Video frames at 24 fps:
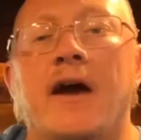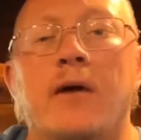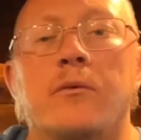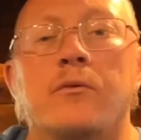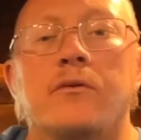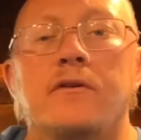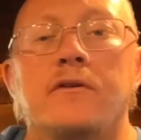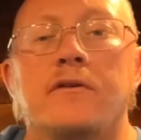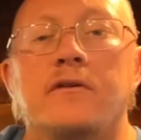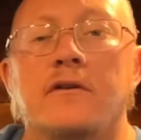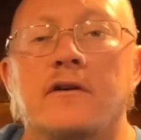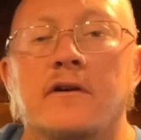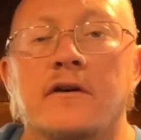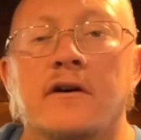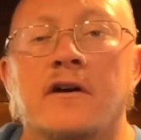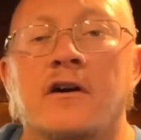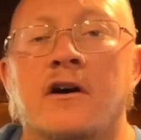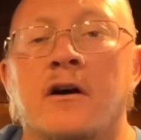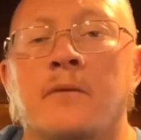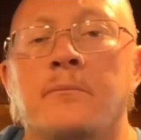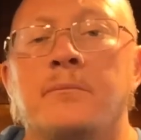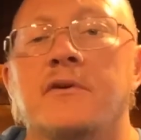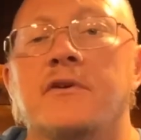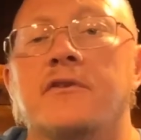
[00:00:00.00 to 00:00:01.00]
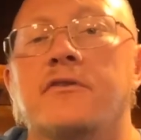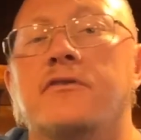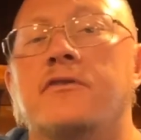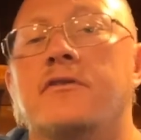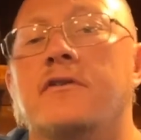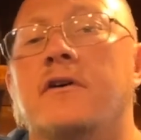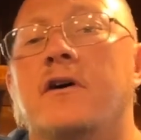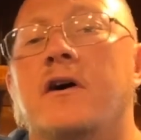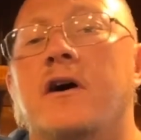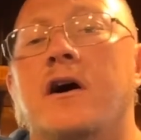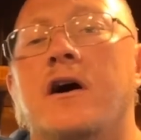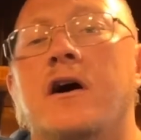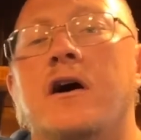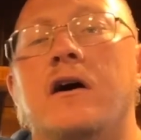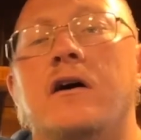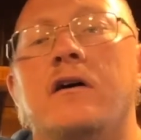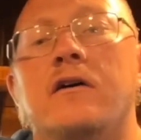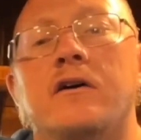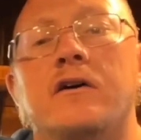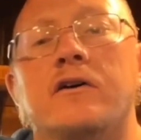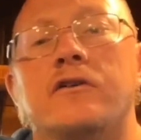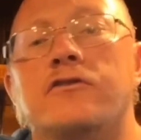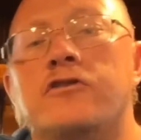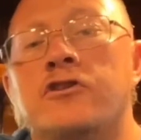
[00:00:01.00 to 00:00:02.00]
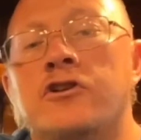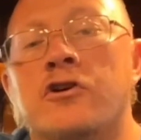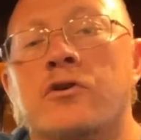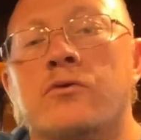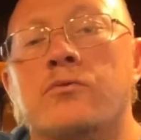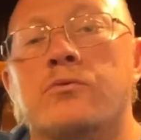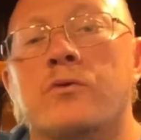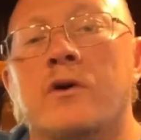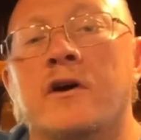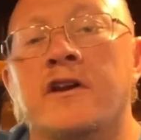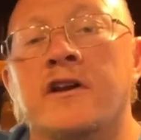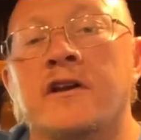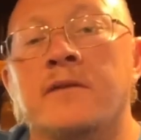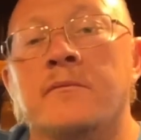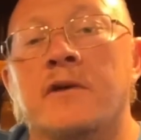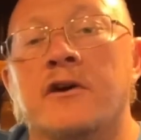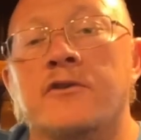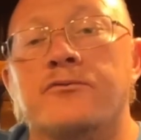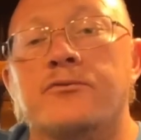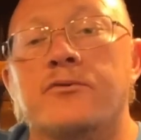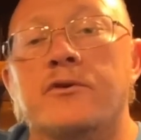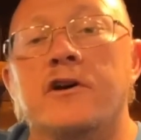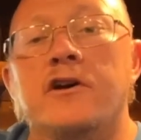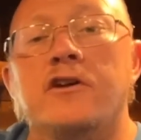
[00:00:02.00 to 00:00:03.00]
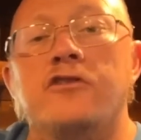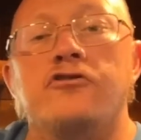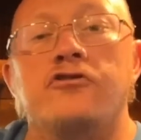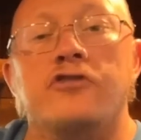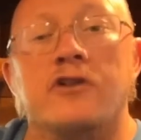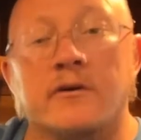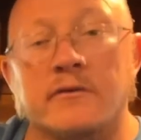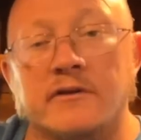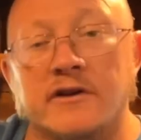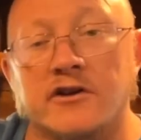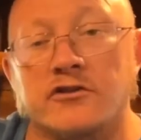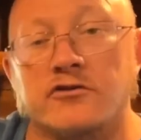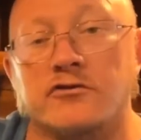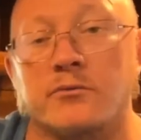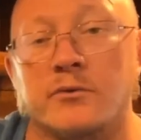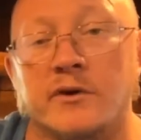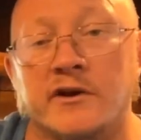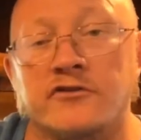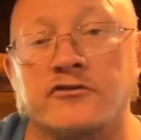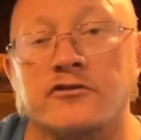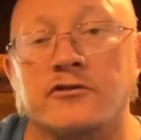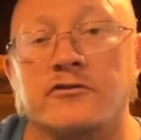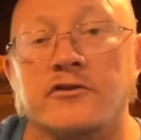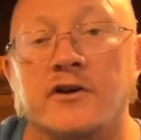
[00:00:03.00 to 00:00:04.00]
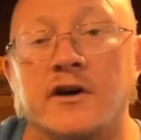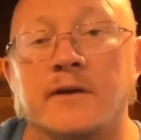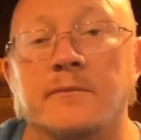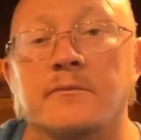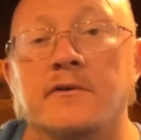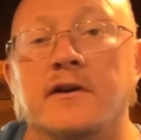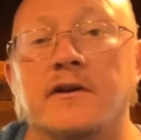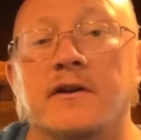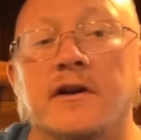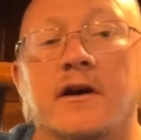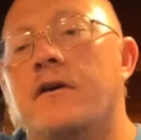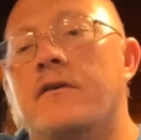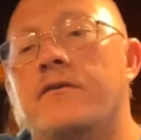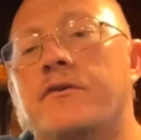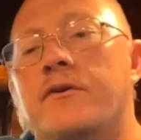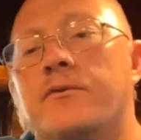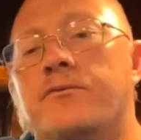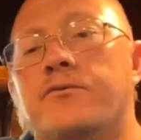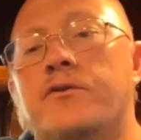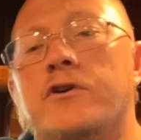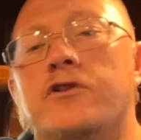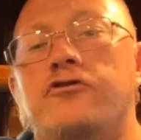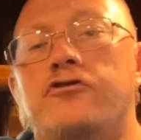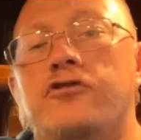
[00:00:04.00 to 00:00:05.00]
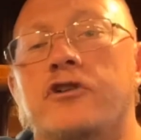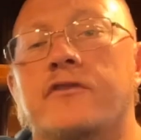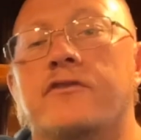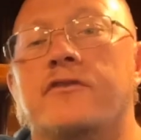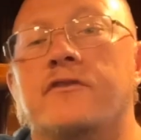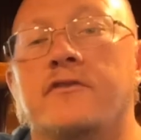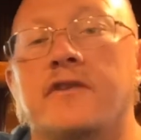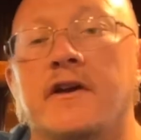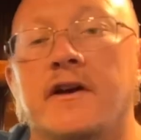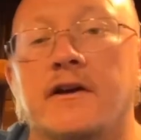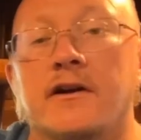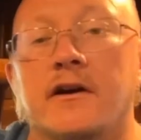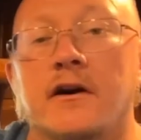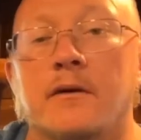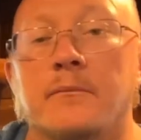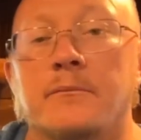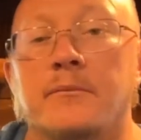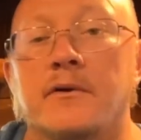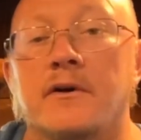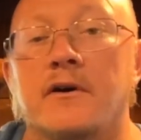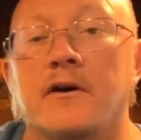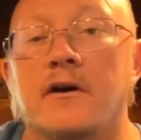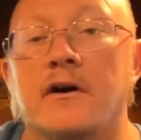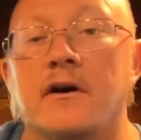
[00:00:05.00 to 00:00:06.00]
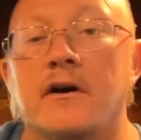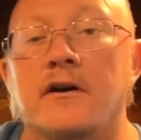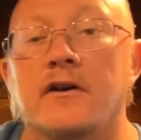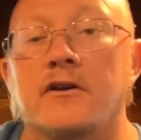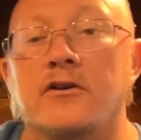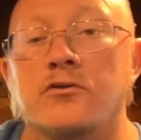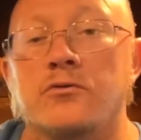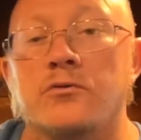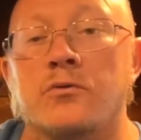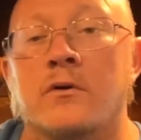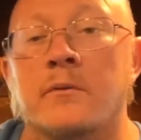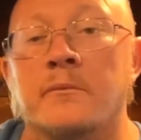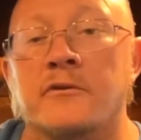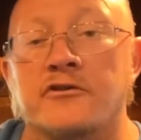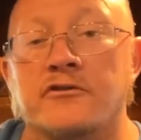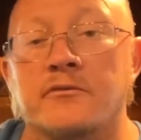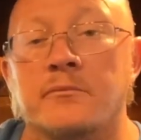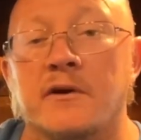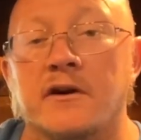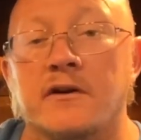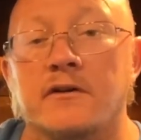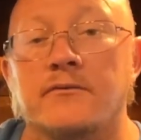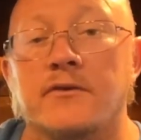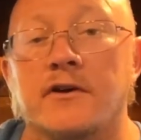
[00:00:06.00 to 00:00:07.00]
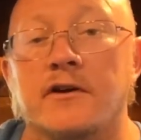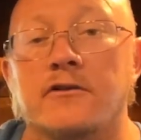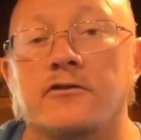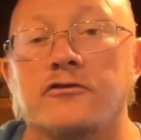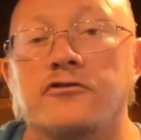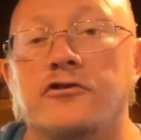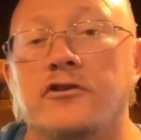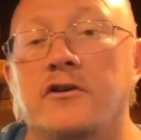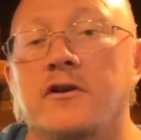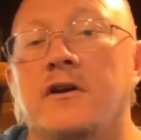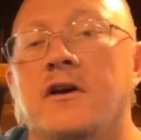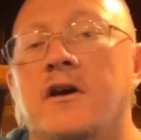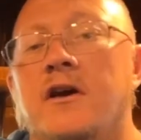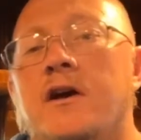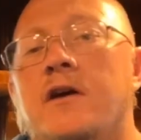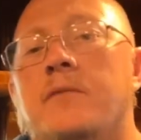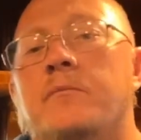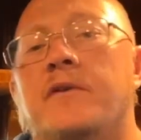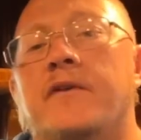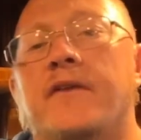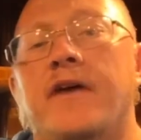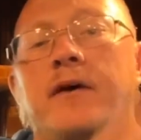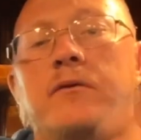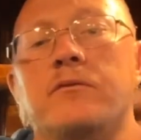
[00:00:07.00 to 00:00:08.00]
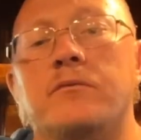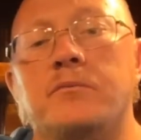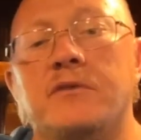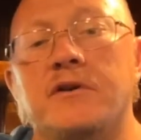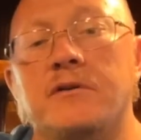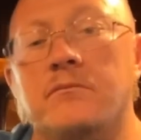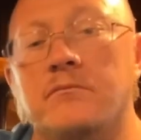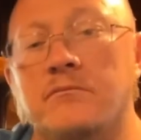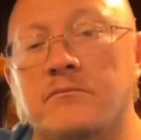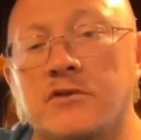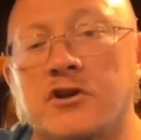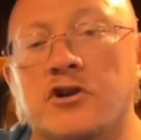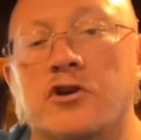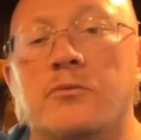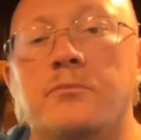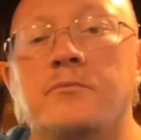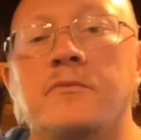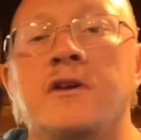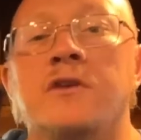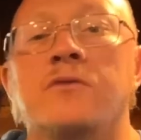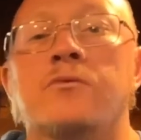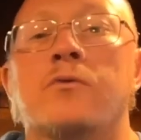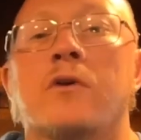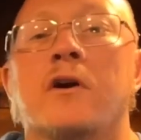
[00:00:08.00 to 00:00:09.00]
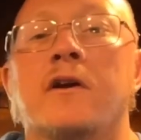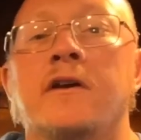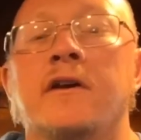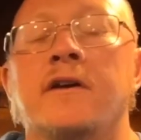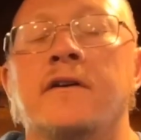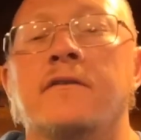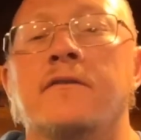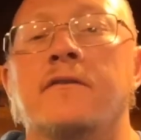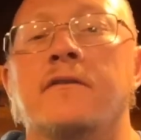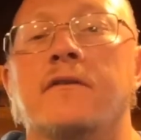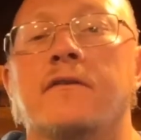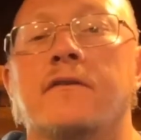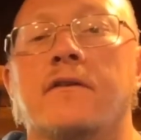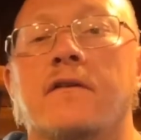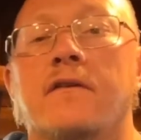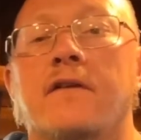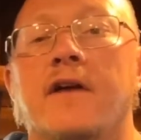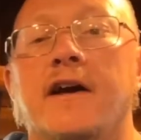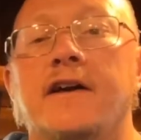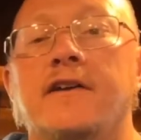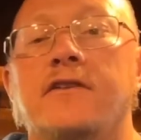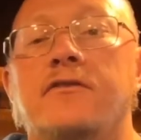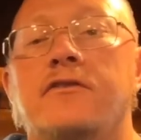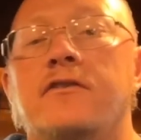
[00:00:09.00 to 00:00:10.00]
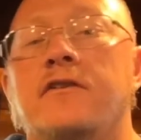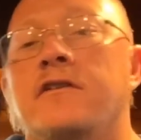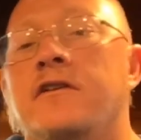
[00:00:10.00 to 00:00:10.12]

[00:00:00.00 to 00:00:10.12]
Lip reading: That would encompass running my fridge. Now, it is winter time right now. The fridge doesn't take up an enormous amount of energy, but that would be, me running the lights in